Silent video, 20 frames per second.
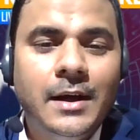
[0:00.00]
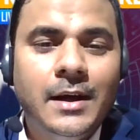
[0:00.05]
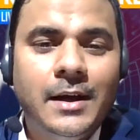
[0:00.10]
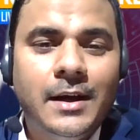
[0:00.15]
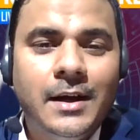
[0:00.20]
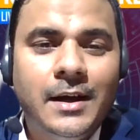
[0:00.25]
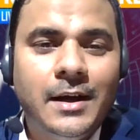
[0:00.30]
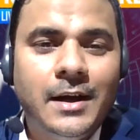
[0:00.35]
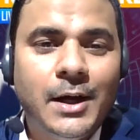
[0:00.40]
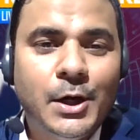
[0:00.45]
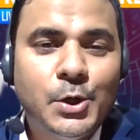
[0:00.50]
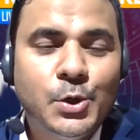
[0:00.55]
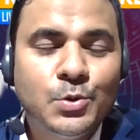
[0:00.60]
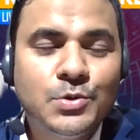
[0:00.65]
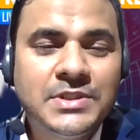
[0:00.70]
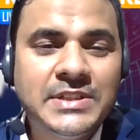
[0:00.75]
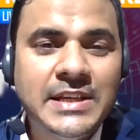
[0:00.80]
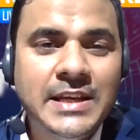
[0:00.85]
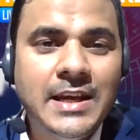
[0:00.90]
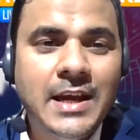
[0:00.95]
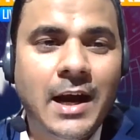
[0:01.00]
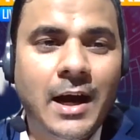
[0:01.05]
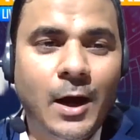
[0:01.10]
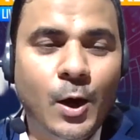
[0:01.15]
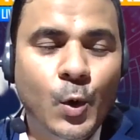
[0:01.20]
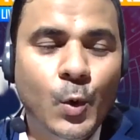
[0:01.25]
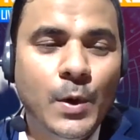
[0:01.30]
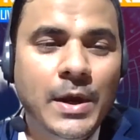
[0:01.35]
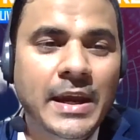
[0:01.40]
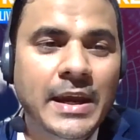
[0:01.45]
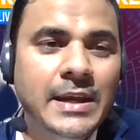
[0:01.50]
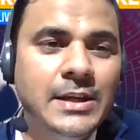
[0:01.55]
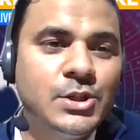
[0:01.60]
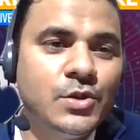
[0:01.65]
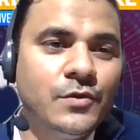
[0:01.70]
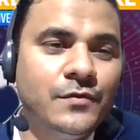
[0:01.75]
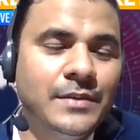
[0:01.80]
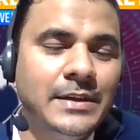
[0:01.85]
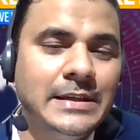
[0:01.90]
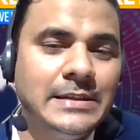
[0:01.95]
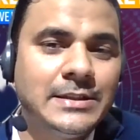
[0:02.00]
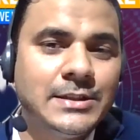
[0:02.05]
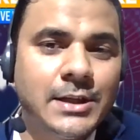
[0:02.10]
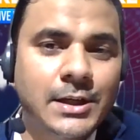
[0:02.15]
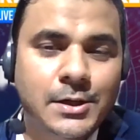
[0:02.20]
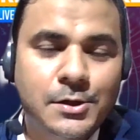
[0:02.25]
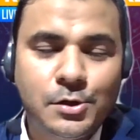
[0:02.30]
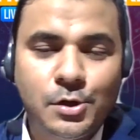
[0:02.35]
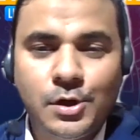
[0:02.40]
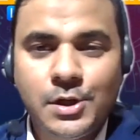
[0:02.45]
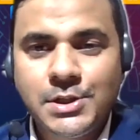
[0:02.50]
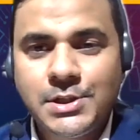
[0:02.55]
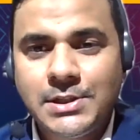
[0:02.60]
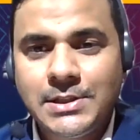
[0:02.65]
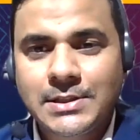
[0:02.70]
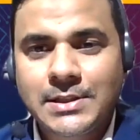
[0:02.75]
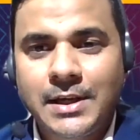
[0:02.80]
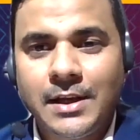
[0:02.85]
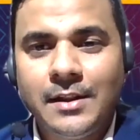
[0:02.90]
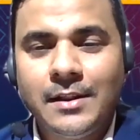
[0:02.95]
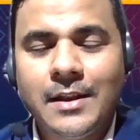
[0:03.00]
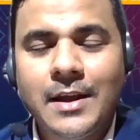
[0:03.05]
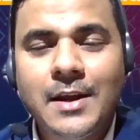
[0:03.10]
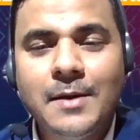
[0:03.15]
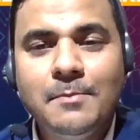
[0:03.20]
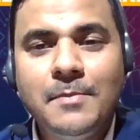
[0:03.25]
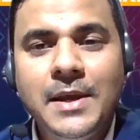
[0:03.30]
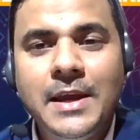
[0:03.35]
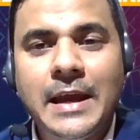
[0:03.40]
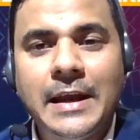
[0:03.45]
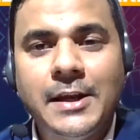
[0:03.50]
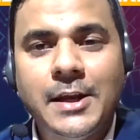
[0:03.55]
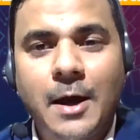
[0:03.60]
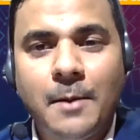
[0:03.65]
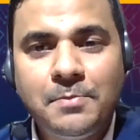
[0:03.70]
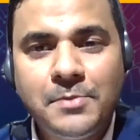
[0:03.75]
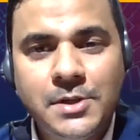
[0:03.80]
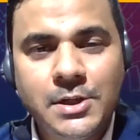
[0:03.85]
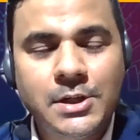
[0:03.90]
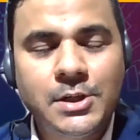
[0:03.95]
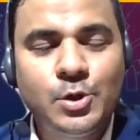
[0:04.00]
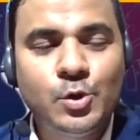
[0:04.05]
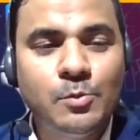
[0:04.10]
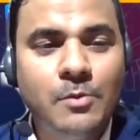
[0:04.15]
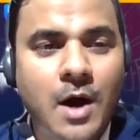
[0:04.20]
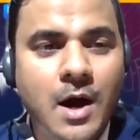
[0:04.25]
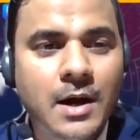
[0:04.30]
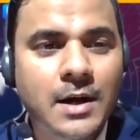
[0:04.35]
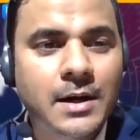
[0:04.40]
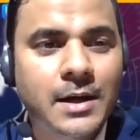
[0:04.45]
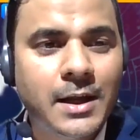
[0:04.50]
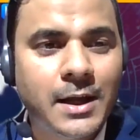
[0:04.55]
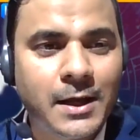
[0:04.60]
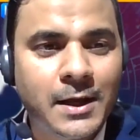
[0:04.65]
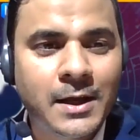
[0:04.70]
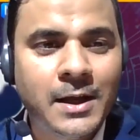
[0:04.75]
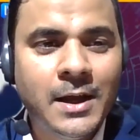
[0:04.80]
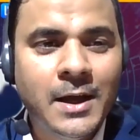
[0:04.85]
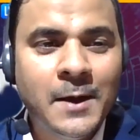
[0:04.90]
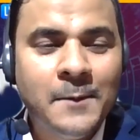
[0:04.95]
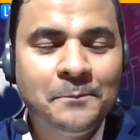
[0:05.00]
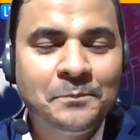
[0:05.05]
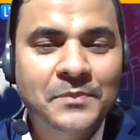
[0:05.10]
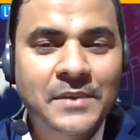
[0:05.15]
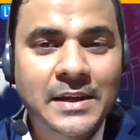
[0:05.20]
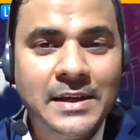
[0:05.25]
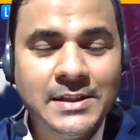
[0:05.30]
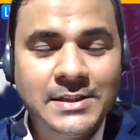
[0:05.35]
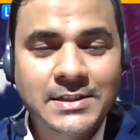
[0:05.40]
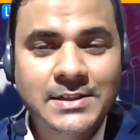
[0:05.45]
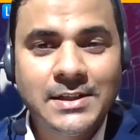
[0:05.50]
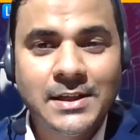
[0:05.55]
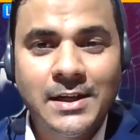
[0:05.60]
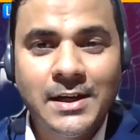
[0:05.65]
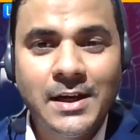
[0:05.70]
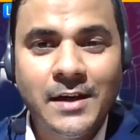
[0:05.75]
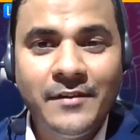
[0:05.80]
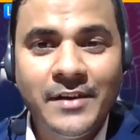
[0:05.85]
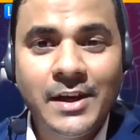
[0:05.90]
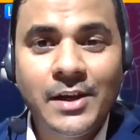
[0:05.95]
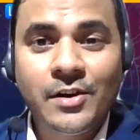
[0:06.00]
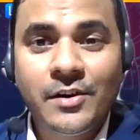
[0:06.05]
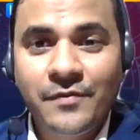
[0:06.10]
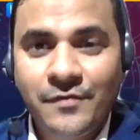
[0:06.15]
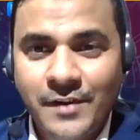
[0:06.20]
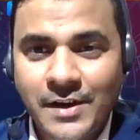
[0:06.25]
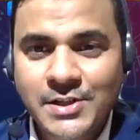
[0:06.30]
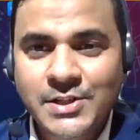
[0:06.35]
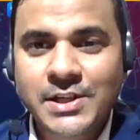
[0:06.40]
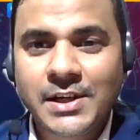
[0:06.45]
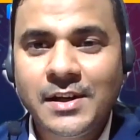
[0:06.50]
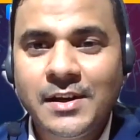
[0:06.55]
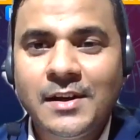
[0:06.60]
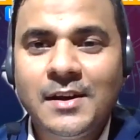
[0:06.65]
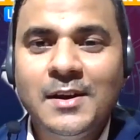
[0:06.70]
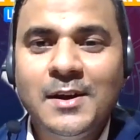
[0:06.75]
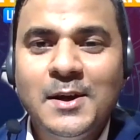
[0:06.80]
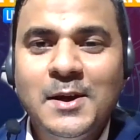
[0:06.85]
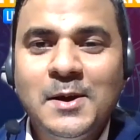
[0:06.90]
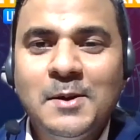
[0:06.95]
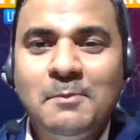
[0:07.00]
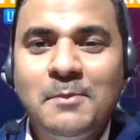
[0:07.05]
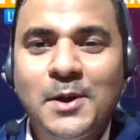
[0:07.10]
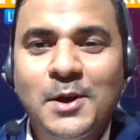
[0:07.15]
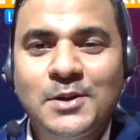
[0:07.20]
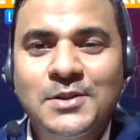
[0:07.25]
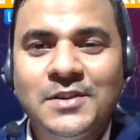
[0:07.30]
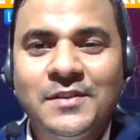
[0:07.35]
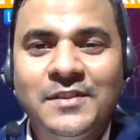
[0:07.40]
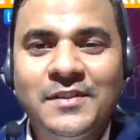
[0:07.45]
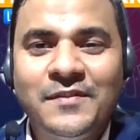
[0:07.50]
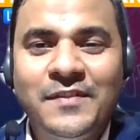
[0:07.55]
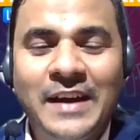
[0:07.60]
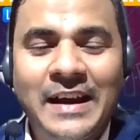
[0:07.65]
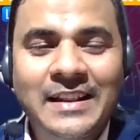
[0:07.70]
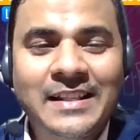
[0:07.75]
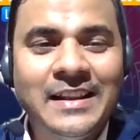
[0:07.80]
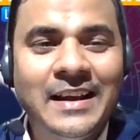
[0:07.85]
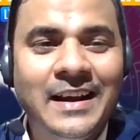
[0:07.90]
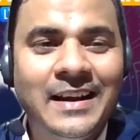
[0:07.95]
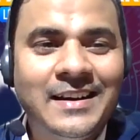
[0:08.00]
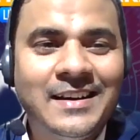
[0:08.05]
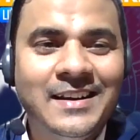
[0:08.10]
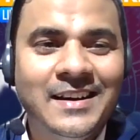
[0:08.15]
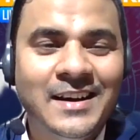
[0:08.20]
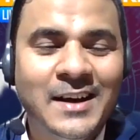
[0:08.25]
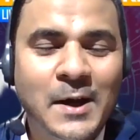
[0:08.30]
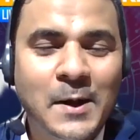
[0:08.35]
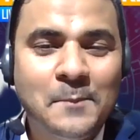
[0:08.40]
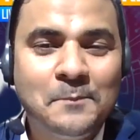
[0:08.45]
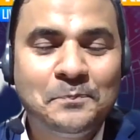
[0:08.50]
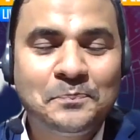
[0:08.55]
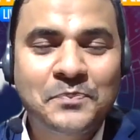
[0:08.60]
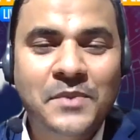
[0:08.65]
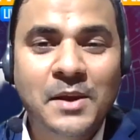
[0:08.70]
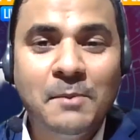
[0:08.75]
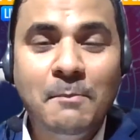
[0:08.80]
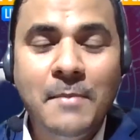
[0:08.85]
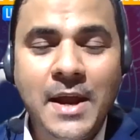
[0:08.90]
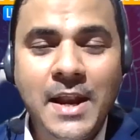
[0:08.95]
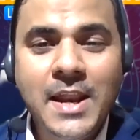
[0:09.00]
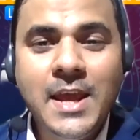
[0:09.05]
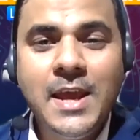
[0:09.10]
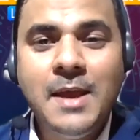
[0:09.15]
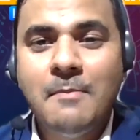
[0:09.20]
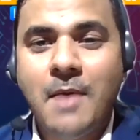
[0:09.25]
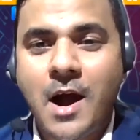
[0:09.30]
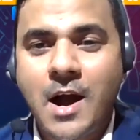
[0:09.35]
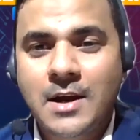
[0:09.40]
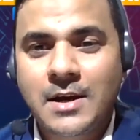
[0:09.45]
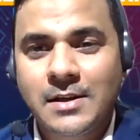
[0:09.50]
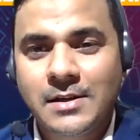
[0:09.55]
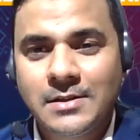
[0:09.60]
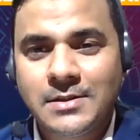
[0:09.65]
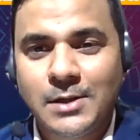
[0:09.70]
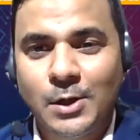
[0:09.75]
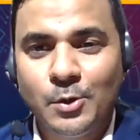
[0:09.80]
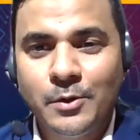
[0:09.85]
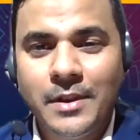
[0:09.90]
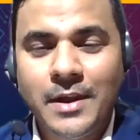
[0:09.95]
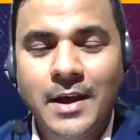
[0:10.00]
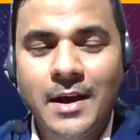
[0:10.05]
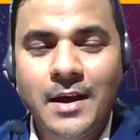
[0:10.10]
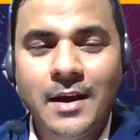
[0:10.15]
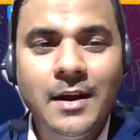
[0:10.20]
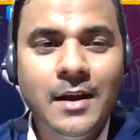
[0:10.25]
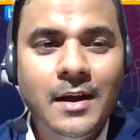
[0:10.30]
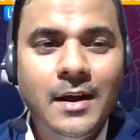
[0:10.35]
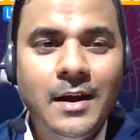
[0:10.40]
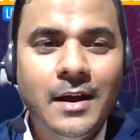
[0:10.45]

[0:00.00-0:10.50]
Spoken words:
to see how each of these technologies can then be adapted to marketing is very refreshing, because of the fact that many marketers out there,